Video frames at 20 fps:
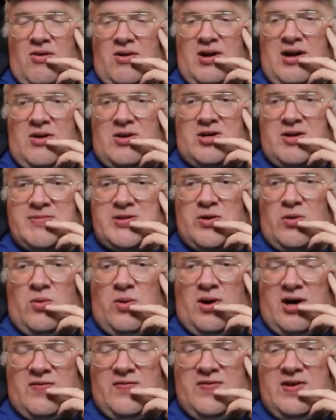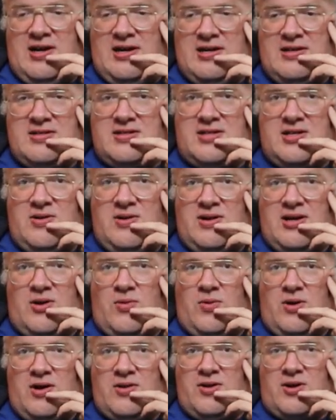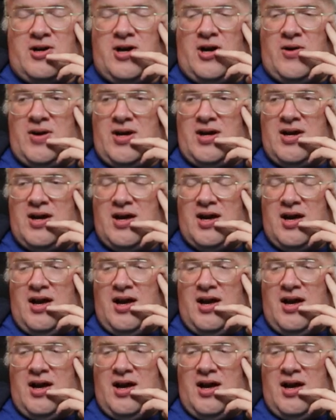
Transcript: in terms of what Finland is doing and where they're going.